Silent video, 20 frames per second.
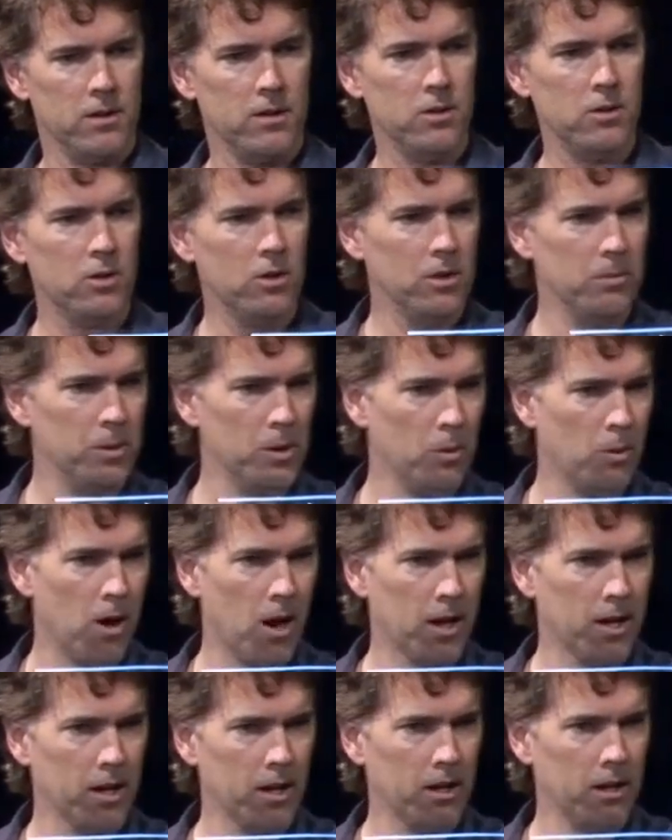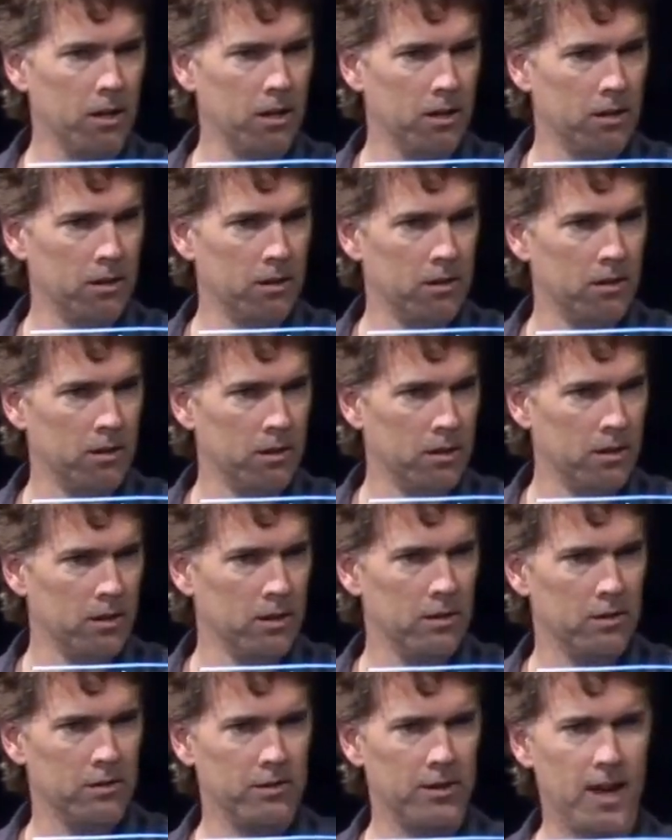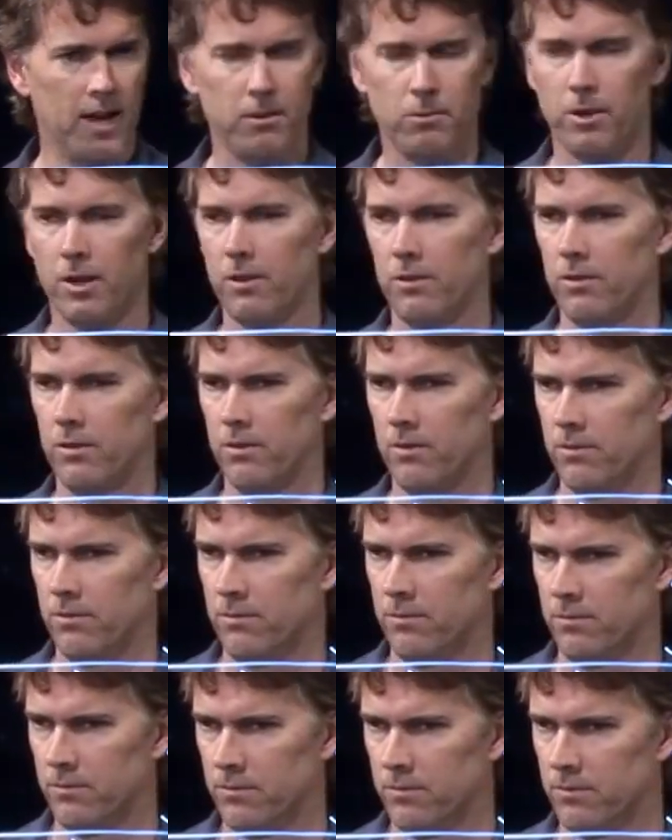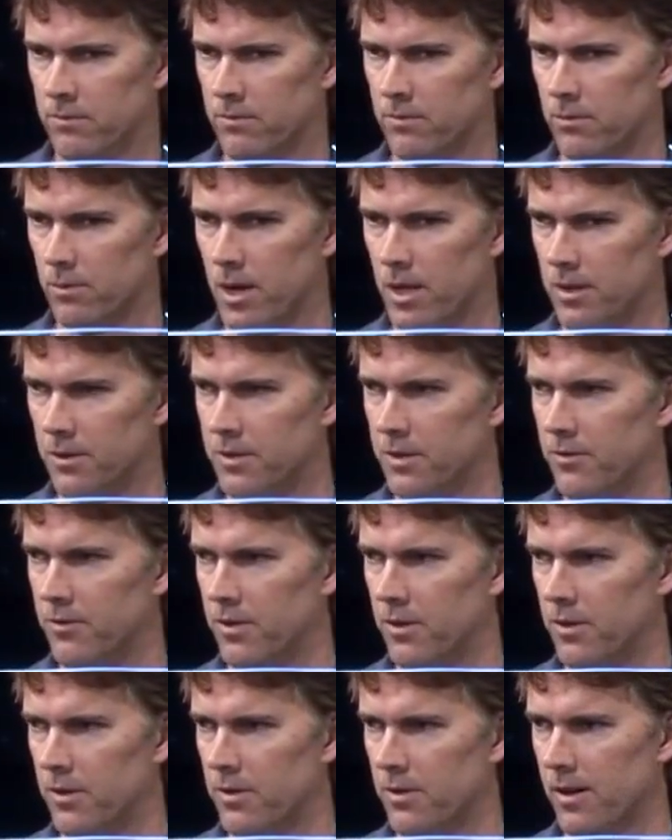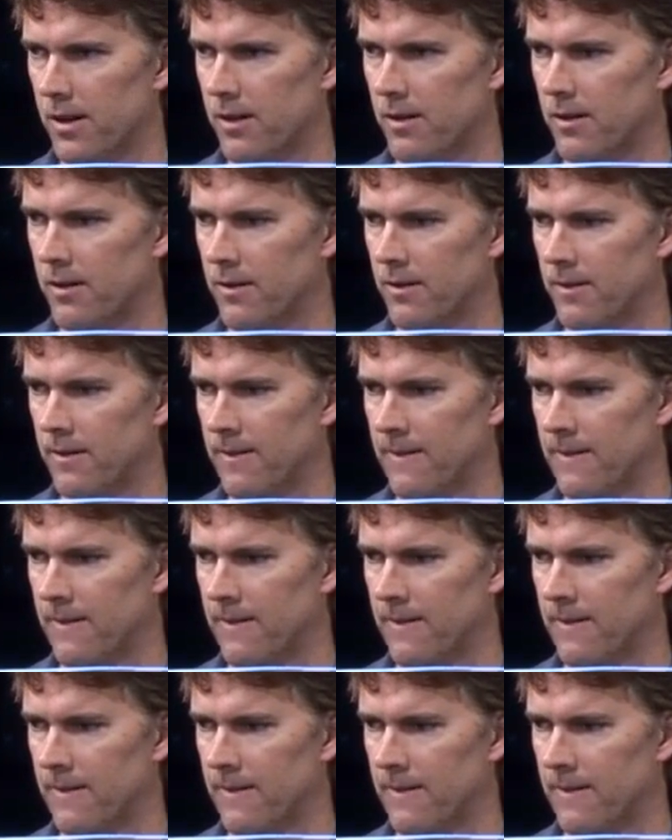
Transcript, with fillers: you could be walking sideways relative to the train.